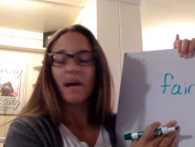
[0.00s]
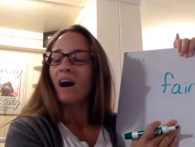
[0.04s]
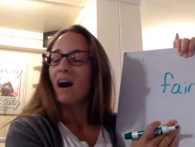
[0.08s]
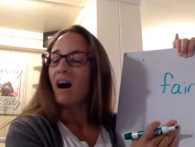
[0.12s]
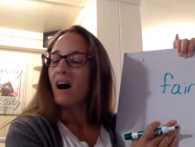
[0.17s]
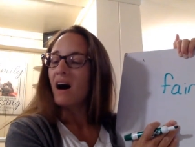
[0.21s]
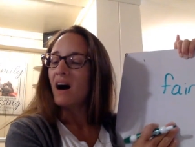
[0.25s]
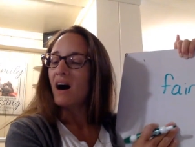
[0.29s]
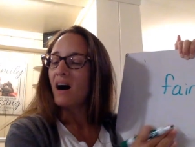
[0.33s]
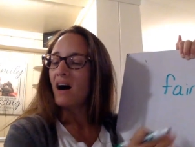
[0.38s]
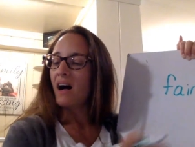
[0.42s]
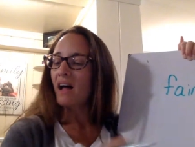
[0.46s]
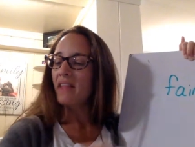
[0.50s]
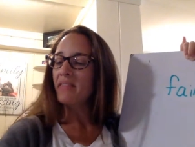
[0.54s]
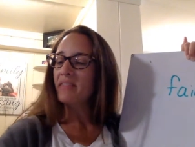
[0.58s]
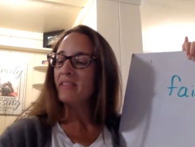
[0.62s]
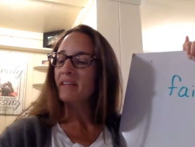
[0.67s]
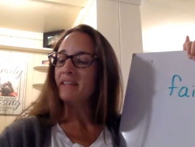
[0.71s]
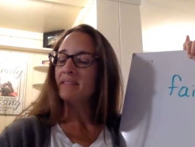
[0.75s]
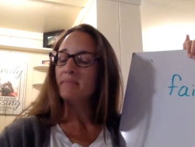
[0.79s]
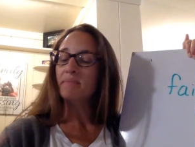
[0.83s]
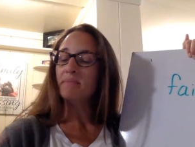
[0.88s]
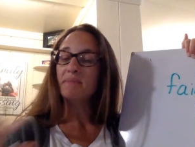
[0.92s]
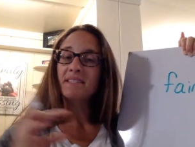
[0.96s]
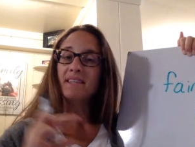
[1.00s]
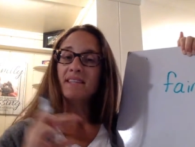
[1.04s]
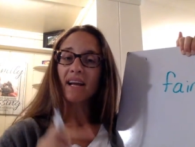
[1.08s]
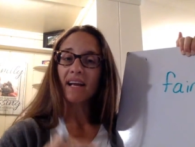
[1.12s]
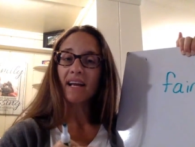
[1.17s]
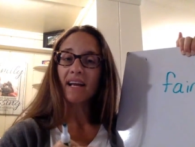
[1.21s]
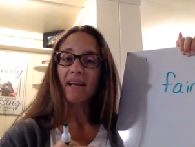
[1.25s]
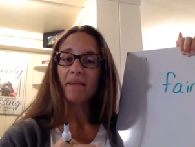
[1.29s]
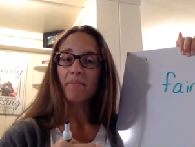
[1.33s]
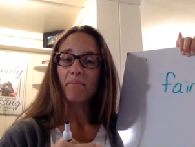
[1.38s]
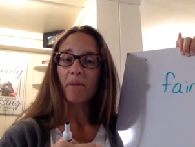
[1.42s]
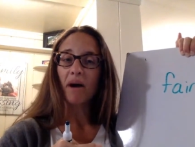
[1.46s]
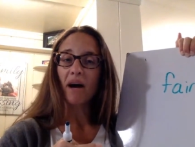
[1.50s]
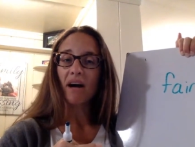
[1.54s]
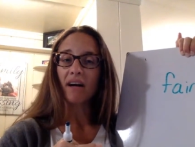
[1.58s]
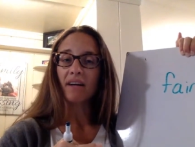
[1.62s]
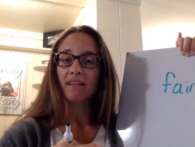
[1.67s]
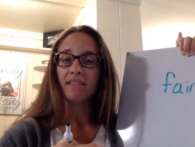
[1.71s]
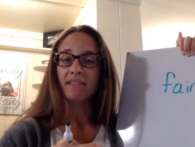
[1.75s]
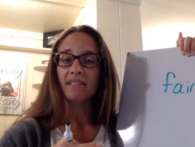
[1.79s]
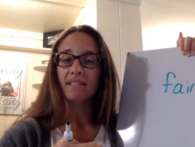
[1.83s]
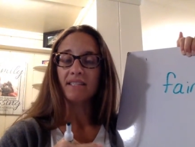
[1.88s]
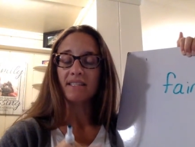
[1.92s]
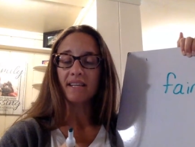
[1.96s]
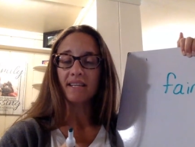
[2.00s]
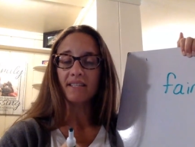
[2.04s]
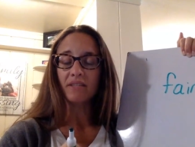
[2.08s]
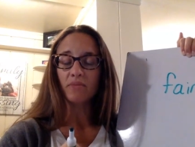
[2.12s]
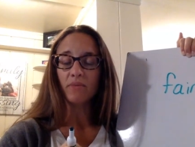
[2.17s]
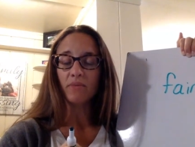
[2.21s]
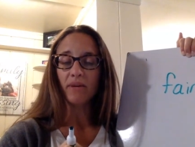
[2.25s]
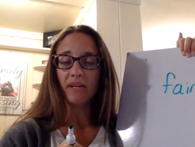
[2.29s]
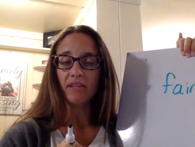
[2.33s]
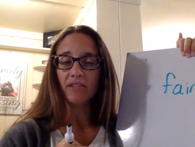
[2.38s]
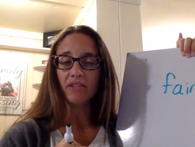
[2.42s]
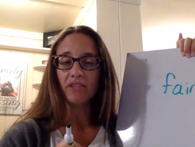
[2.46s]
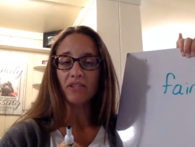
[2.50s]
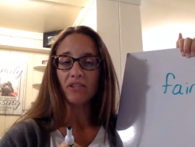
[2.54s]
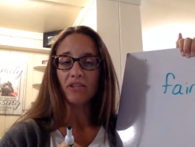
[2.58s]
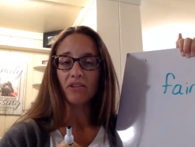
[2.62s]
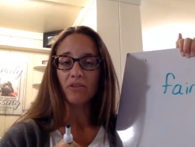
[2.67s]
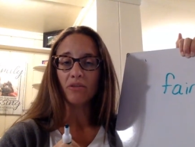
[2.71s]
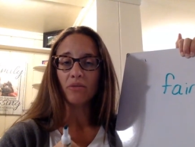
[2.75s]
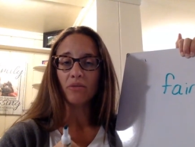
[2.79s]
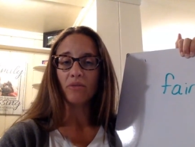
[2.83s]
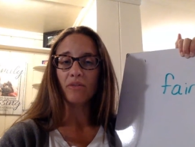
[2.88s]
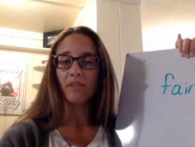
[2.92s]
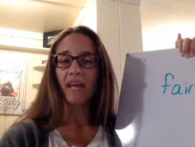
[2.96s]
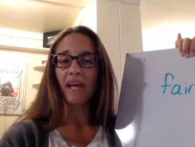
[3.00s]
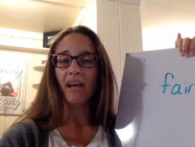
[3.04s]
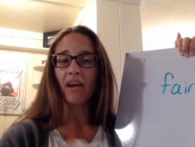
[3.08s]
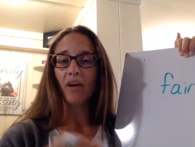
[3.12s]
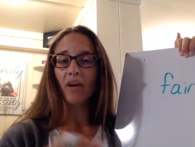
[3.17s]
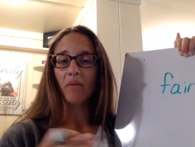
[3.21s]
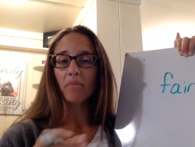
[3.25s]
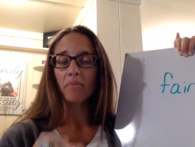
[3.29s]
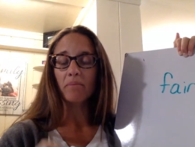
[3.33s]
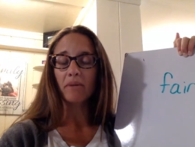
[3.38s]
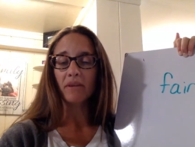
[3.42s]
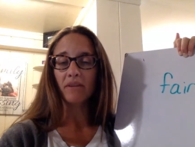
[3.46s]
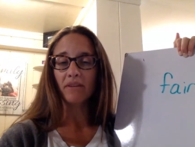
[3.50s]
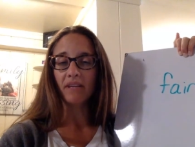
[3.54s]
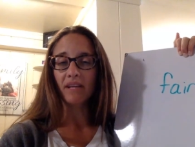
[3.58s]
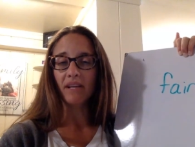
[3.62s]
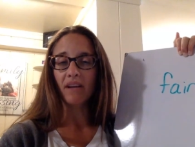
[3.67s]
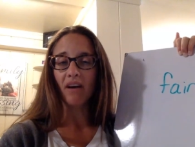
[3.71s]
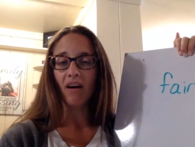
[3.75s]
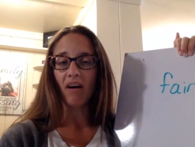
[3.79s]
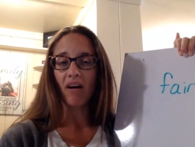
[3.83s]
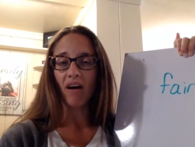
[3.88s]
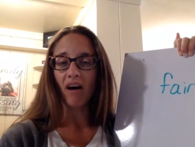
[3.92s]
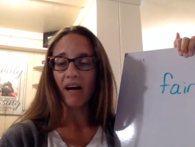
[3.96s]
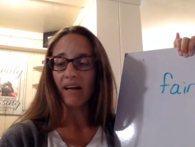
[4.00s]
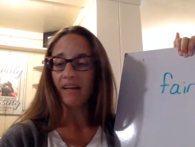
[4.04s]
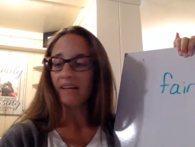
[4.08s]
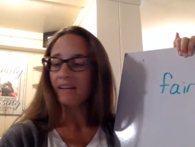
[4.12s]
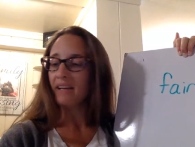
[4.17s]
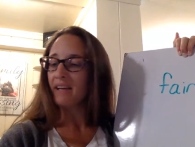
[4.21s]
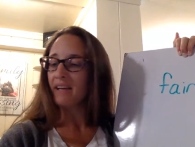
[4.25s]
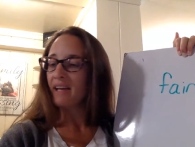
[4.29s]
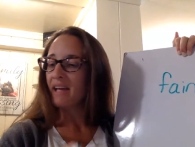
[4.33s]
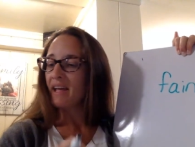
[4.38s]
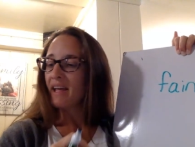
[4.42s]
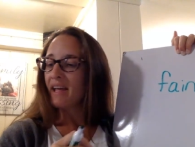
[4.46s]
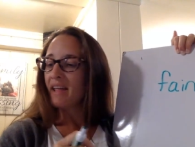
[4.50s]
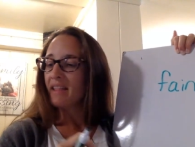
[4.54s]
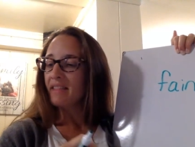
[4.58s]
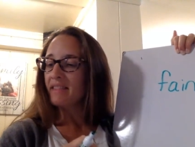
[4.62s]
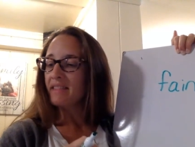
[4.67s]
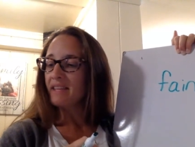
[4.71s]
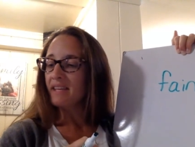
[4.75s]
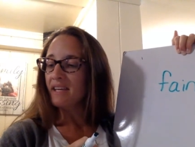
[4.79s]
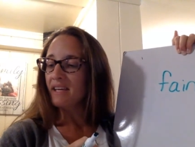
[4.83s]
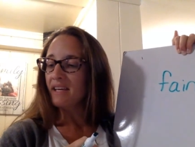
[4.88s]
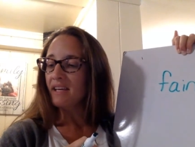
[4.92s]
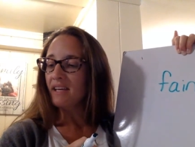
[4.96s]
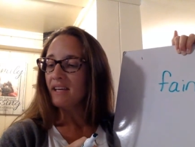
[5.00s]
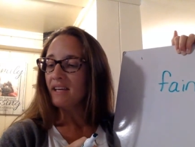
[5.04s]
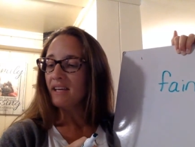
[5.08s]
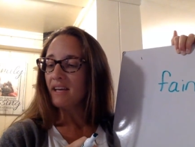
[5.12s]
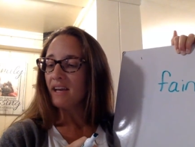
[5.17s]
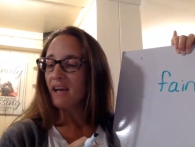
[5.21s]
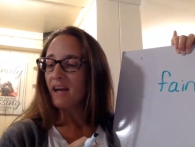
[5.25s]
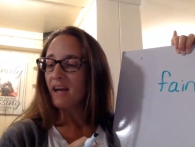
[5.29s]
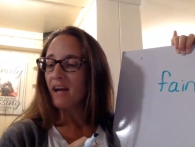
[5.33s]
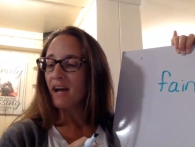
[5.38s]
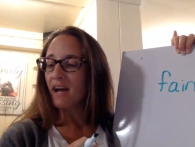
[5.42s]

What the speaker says: On the second box, it says week 2, they are building on the